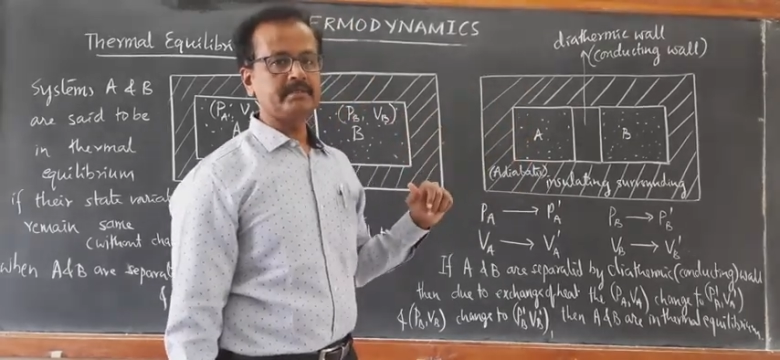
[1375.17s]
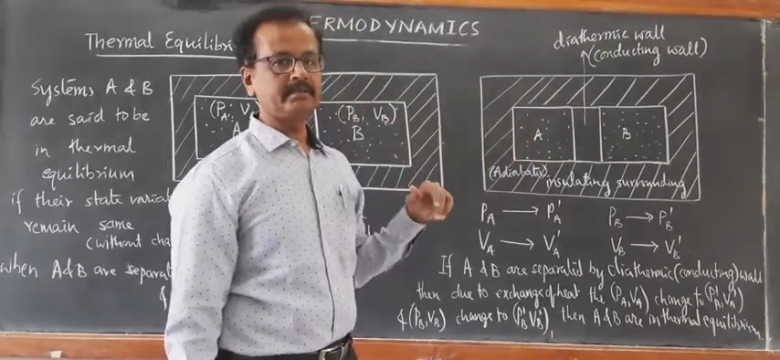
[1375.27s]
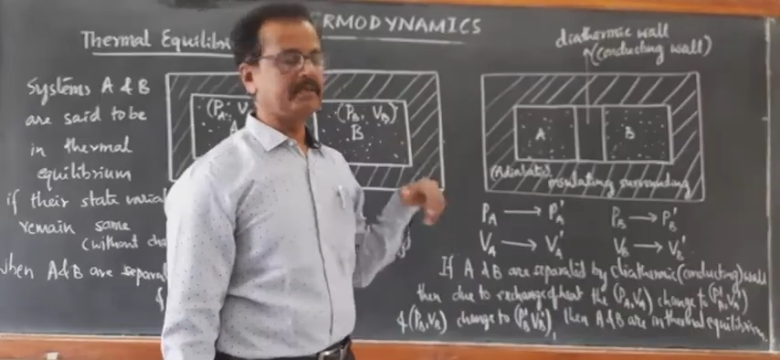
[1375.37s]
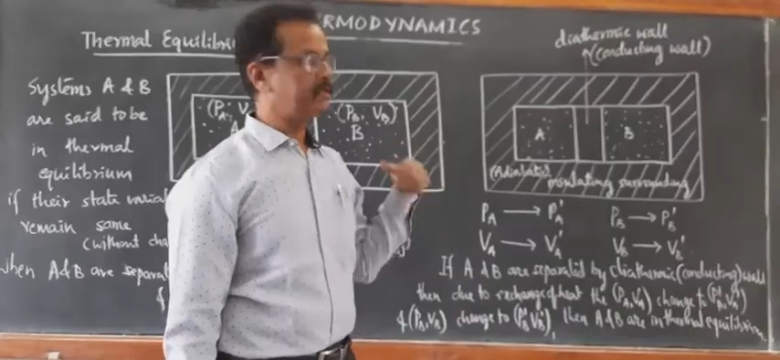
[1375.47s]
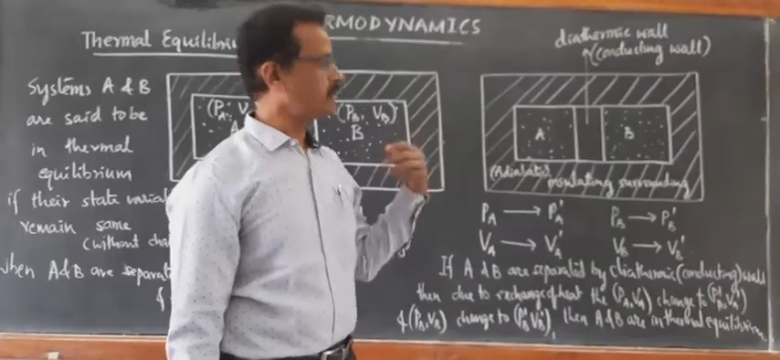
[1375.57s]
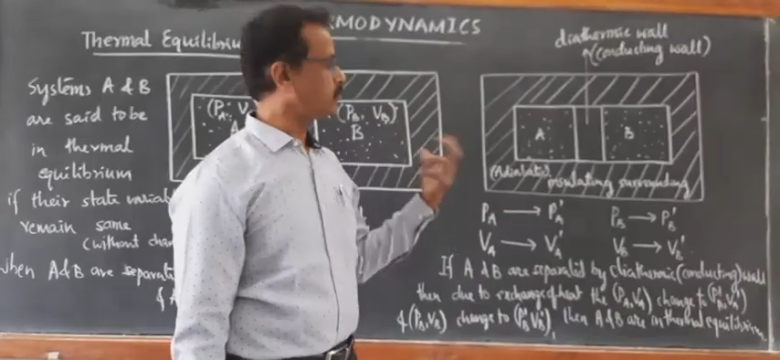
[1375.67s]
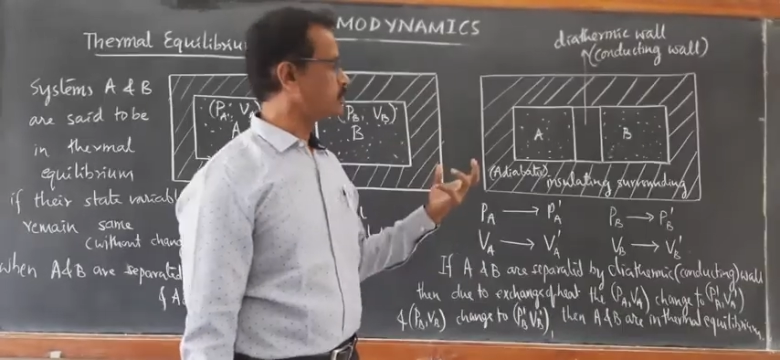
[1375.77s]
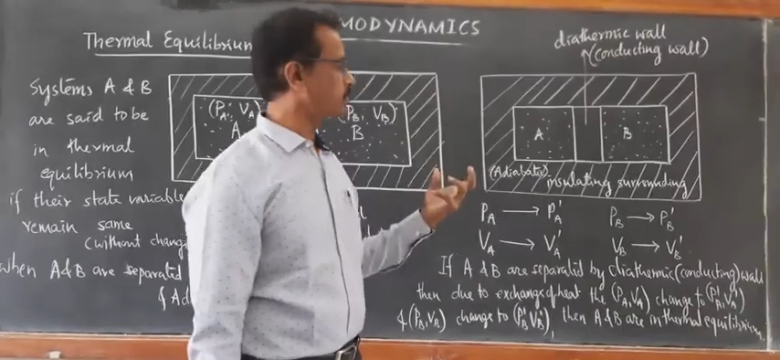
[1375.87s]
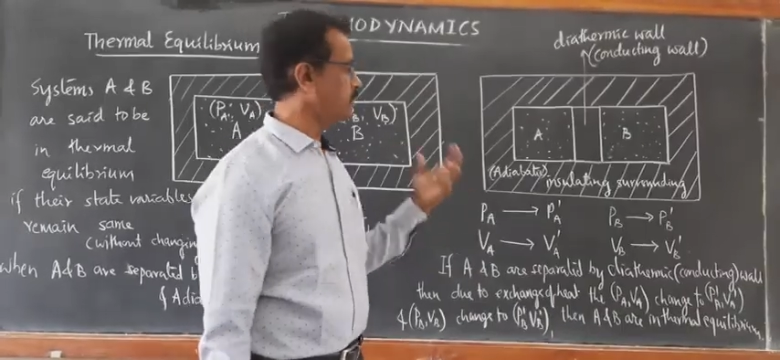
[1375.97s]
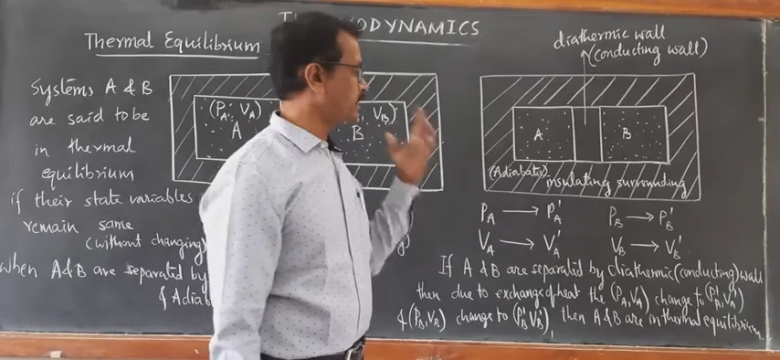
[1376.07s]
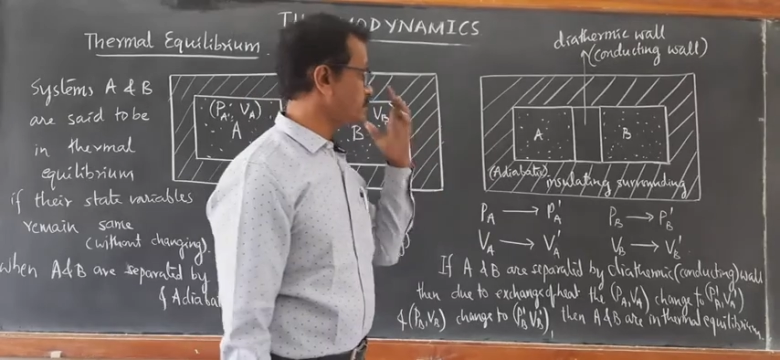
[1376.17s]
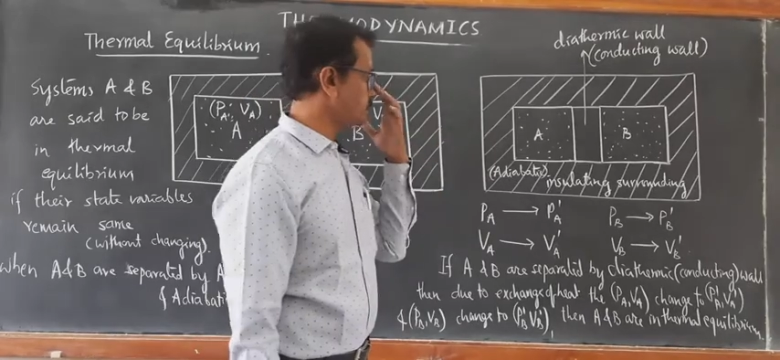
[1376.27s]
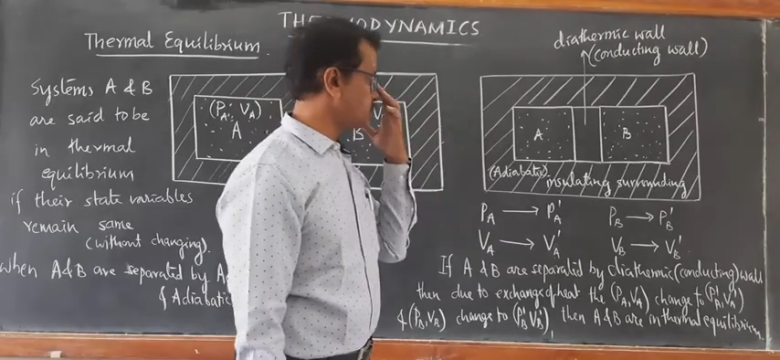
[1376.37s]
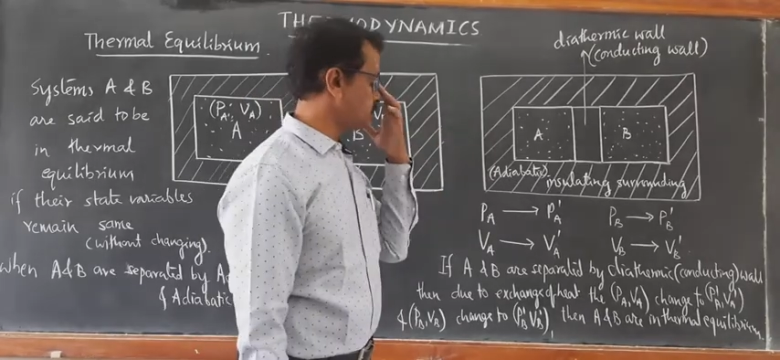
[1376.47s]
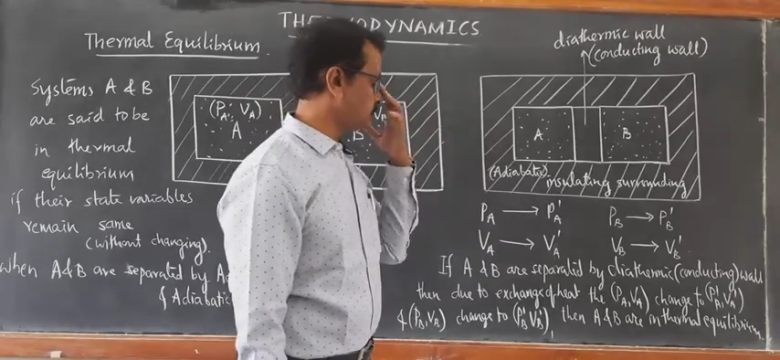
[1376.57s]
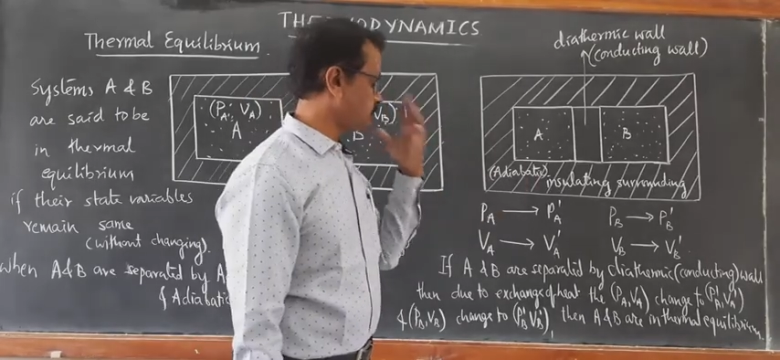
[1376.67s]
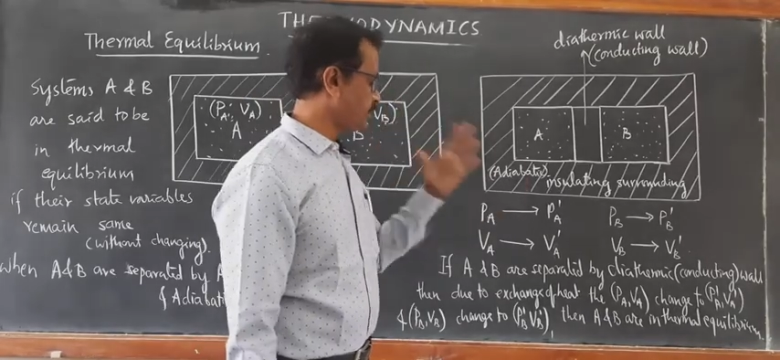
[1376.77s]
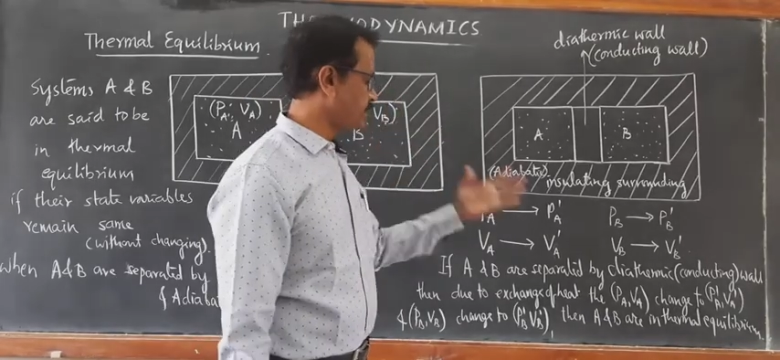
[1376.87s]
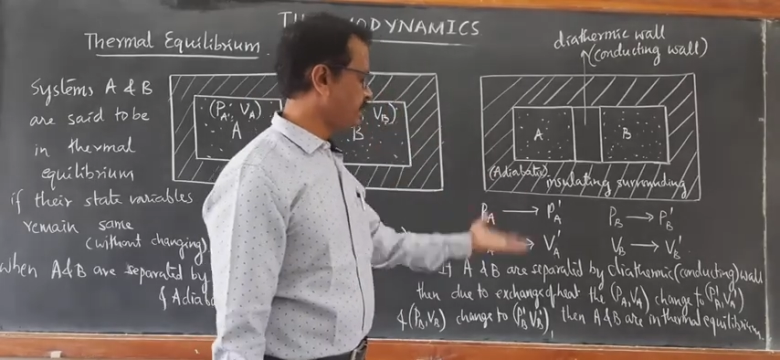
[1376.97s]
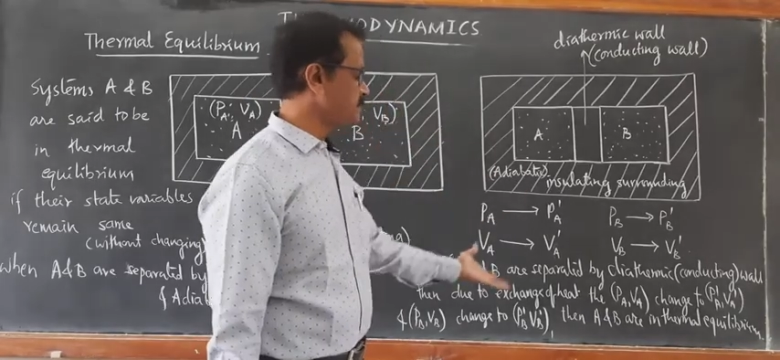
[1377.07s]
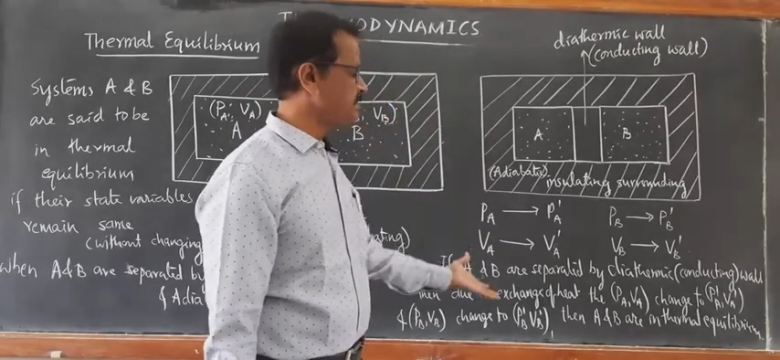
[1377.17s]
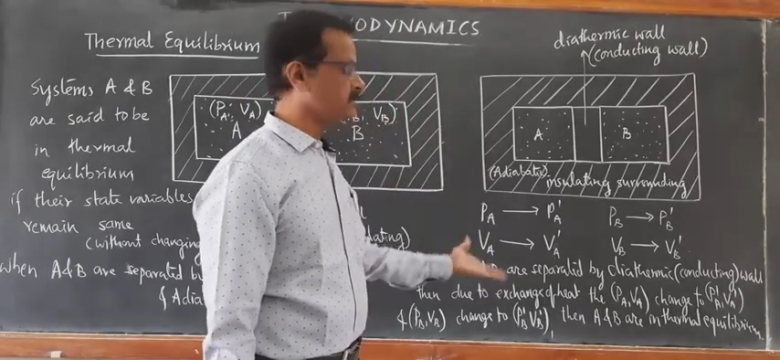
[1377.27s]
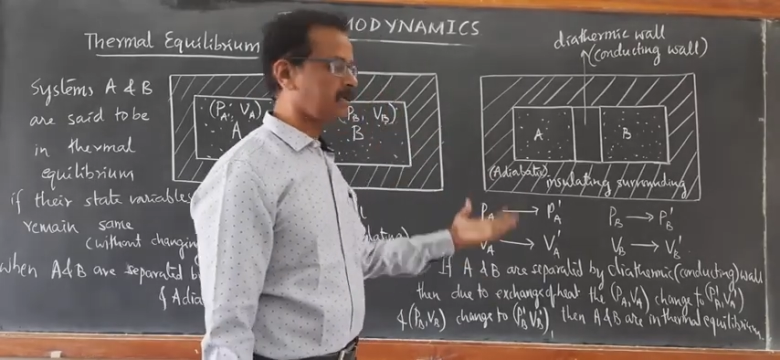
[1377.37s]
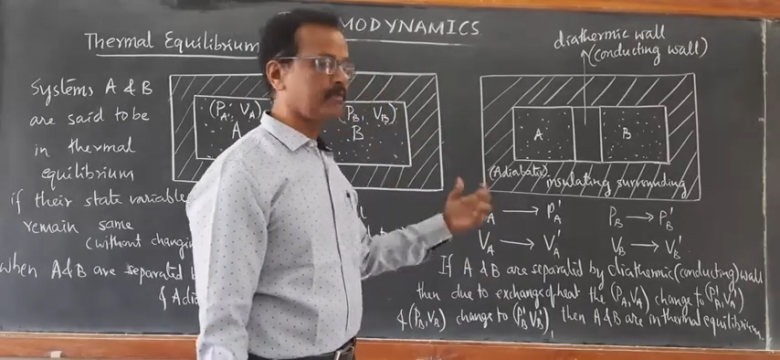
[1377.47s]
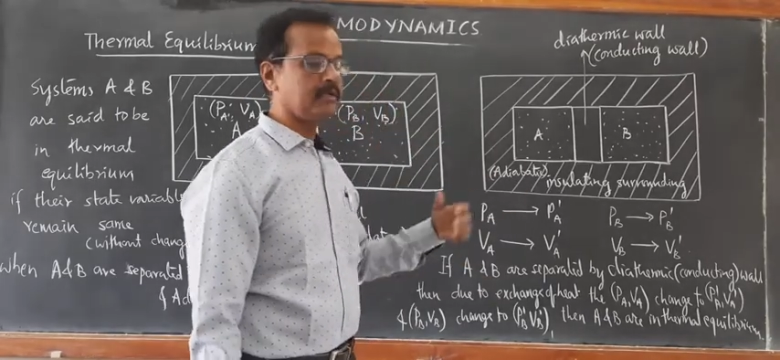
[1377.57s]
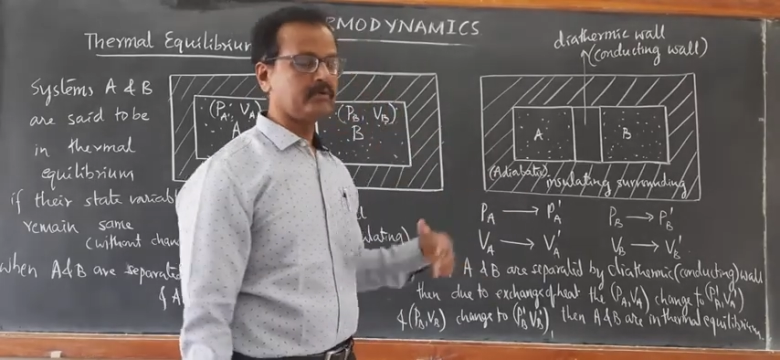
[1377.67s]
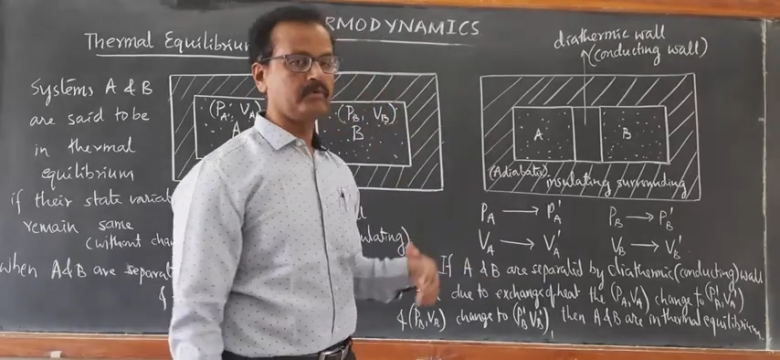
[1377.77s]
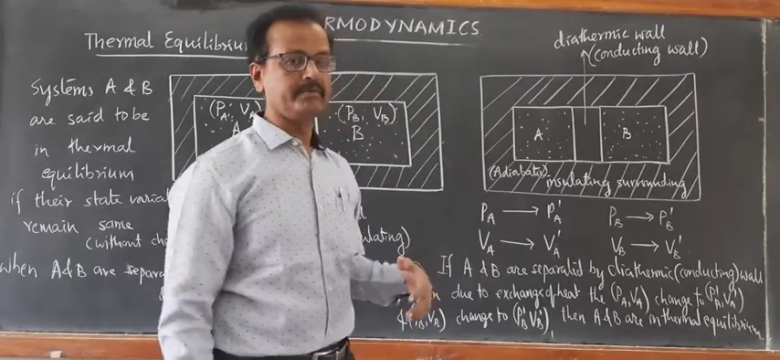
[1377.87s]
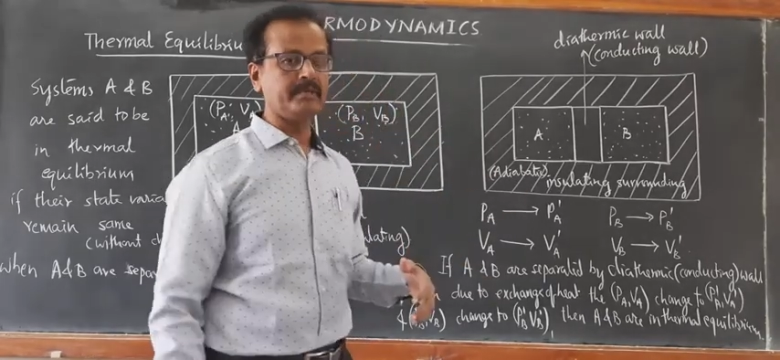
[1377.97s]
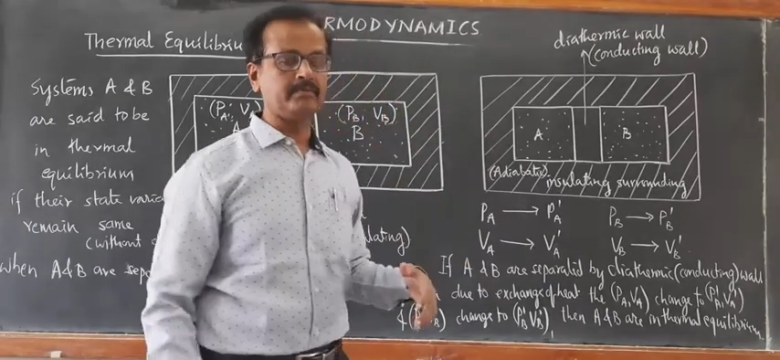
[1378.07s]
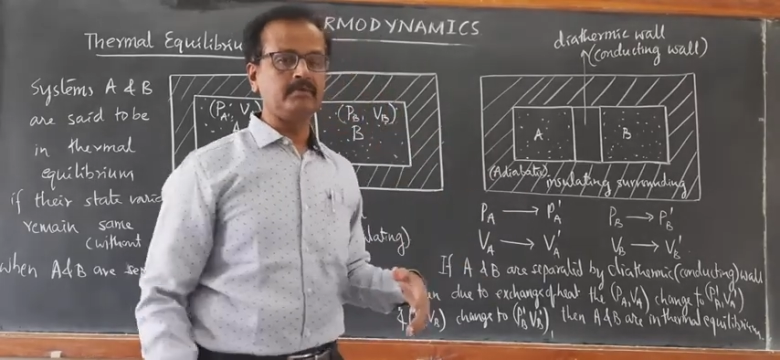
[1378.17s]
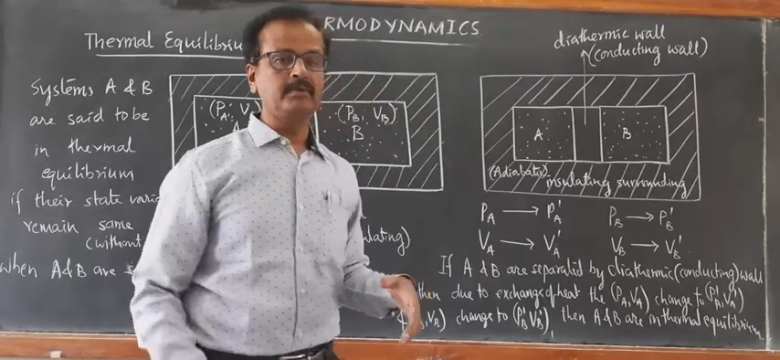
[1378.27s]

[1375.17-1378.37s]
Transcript: Then the question arises, when it is in thermal equilibrium,